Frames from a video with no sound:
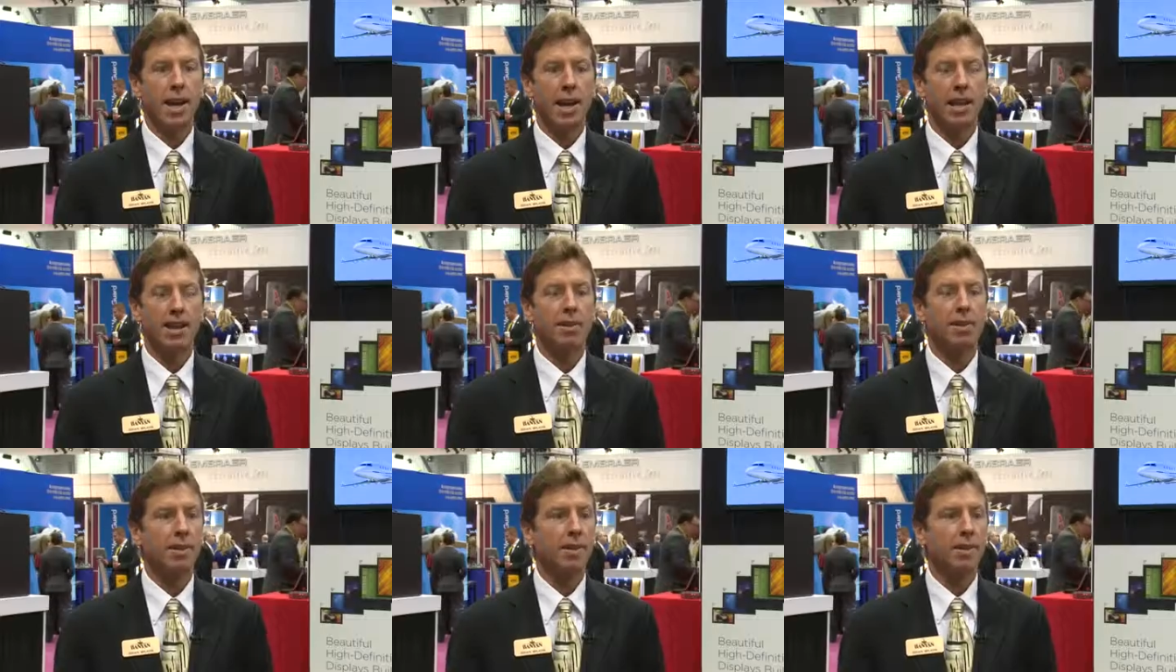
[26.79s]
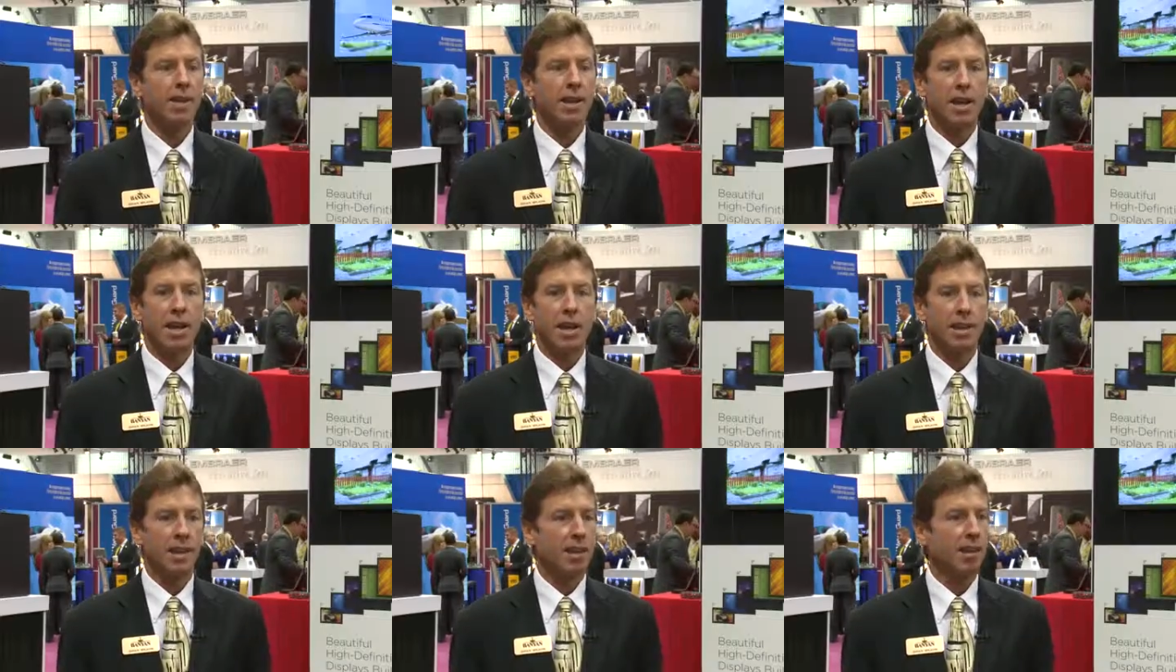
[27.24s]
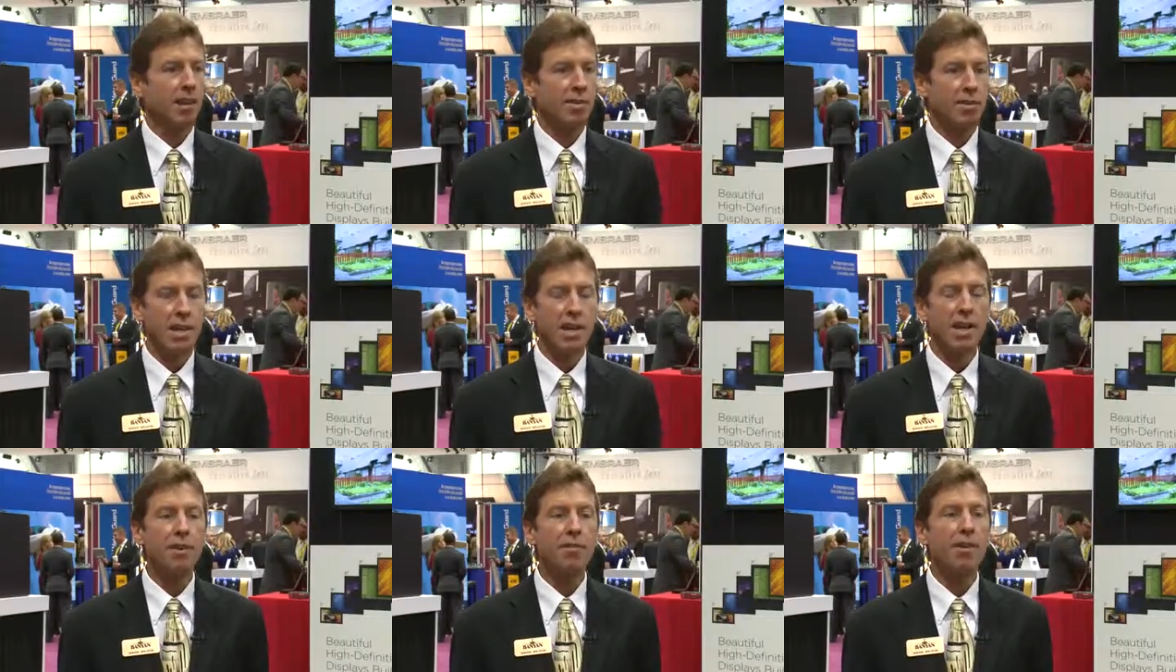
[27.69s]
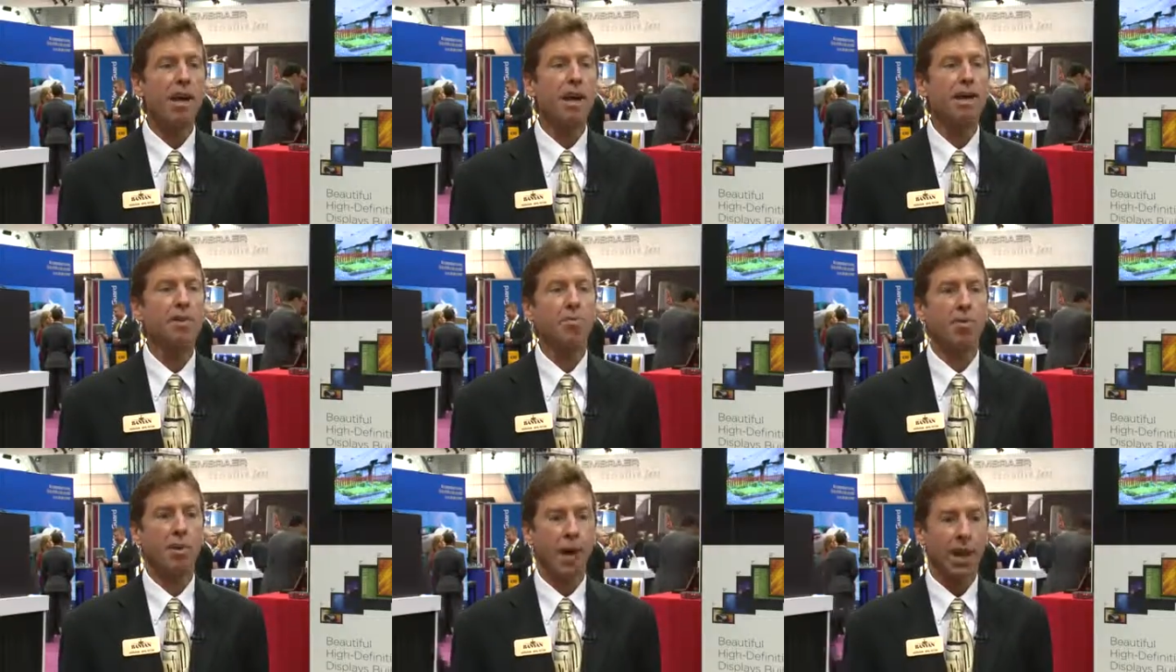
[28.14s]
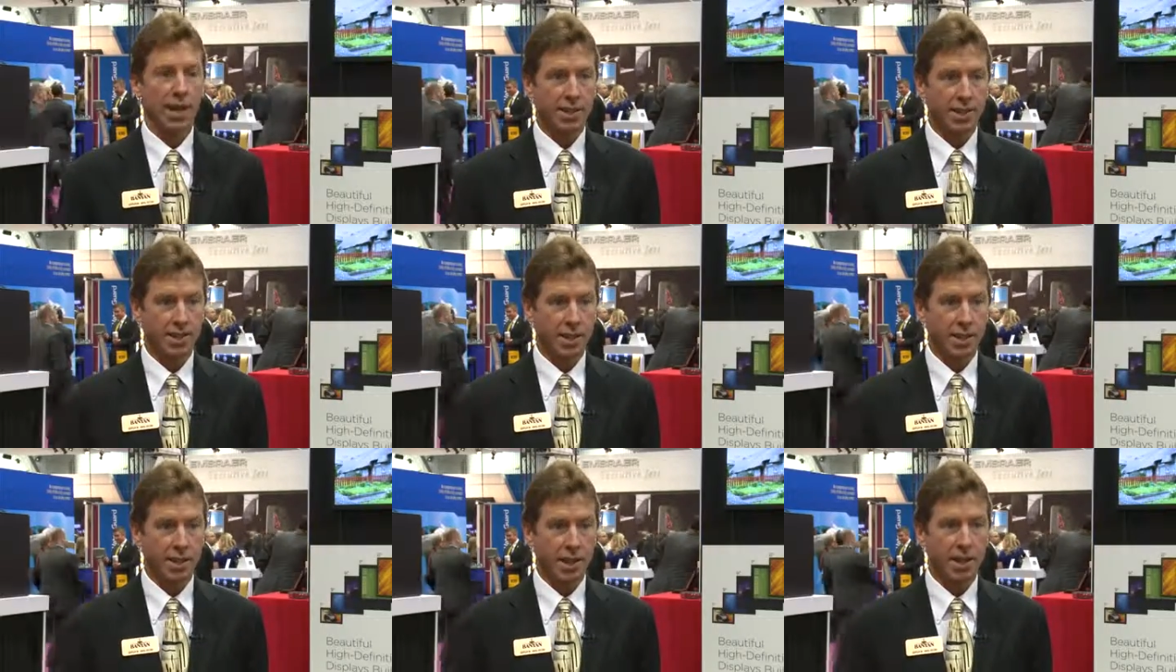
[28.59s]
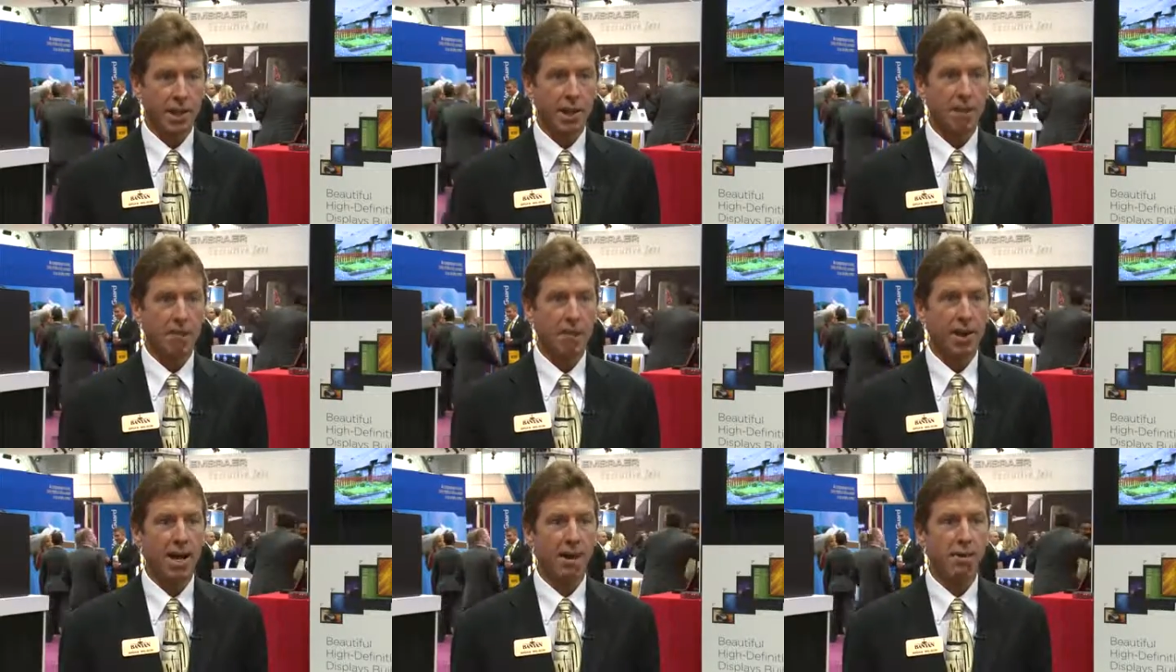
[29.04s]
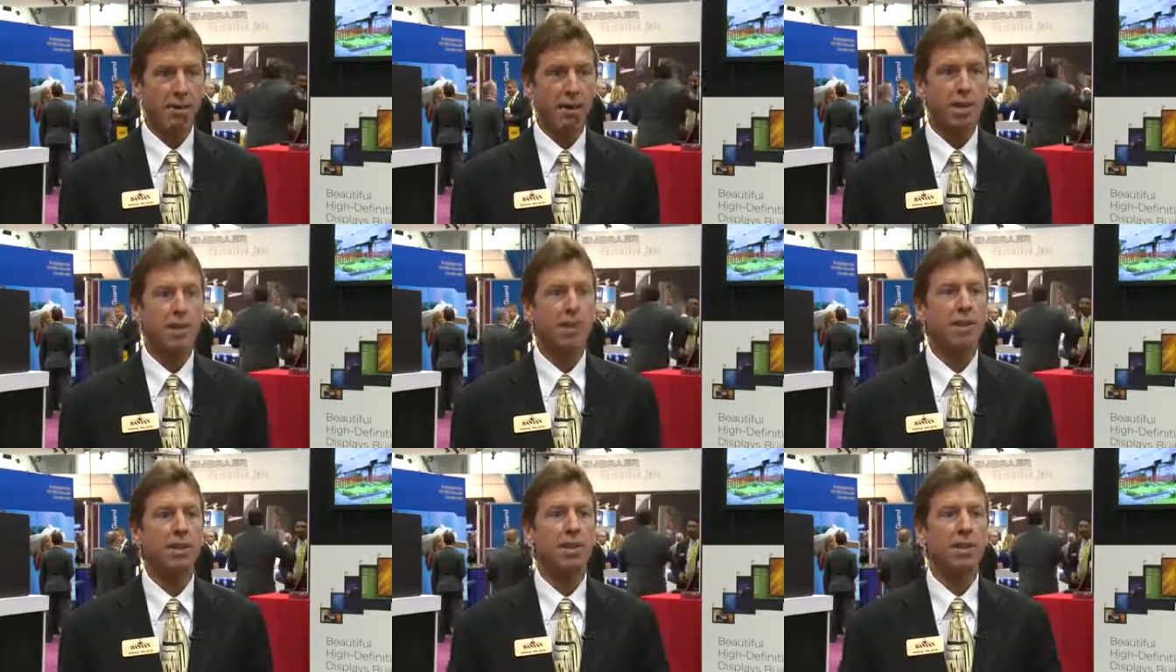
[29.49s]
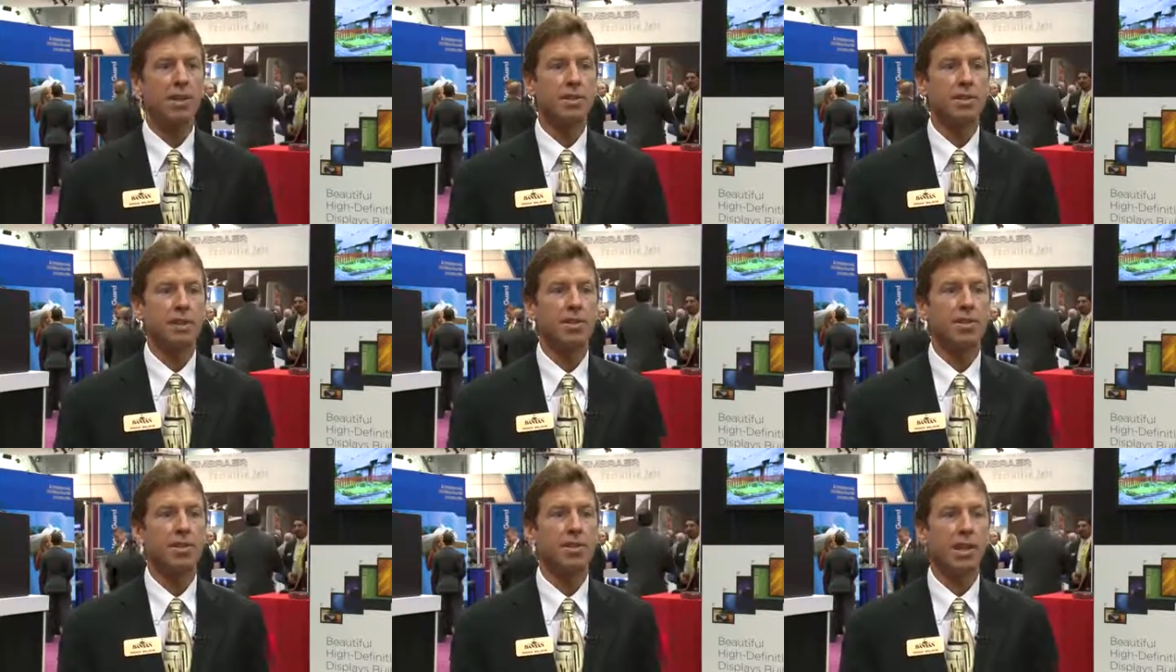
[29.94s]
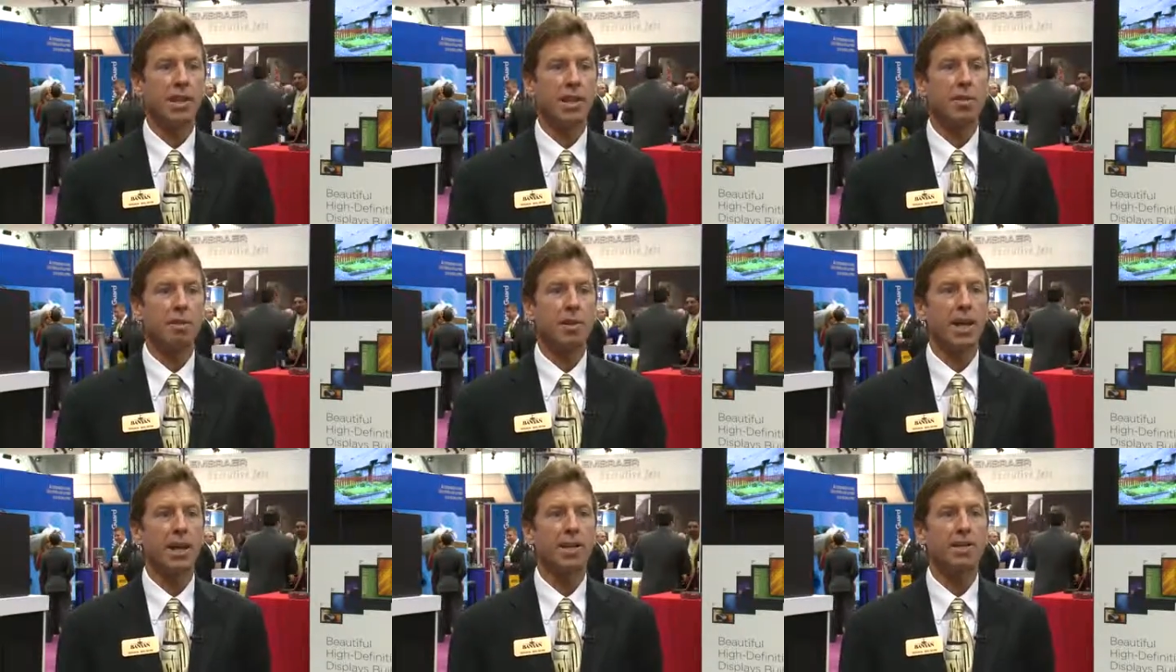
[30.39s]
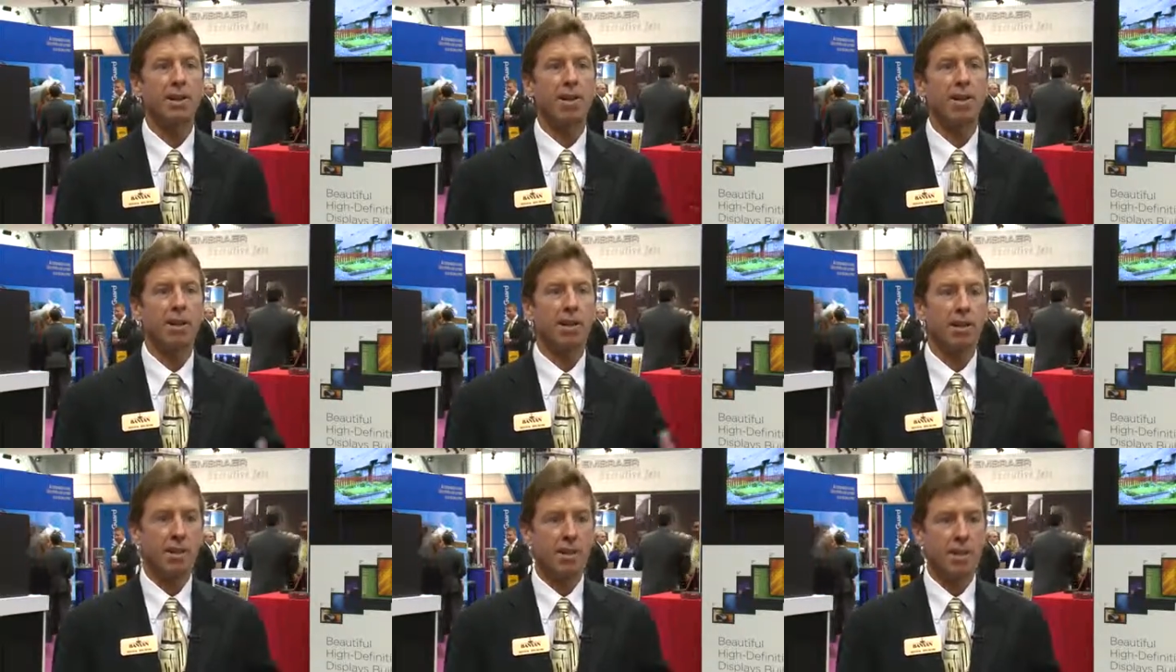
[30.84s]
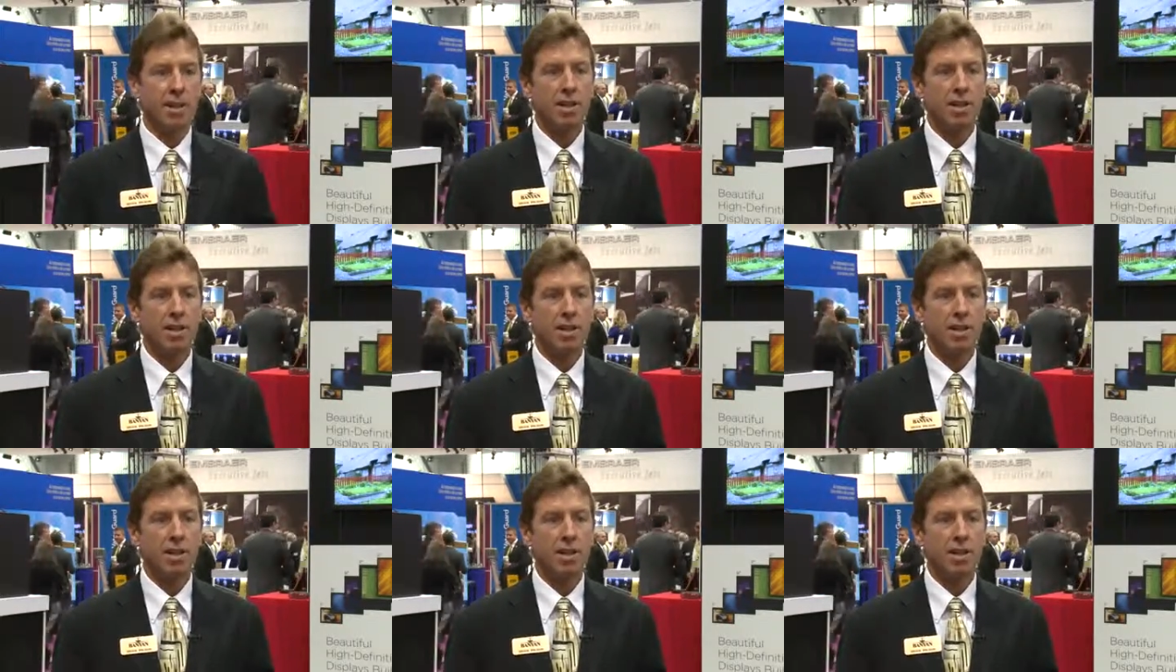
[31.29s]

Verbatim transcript: and the innovative products that they come out with is something that makes our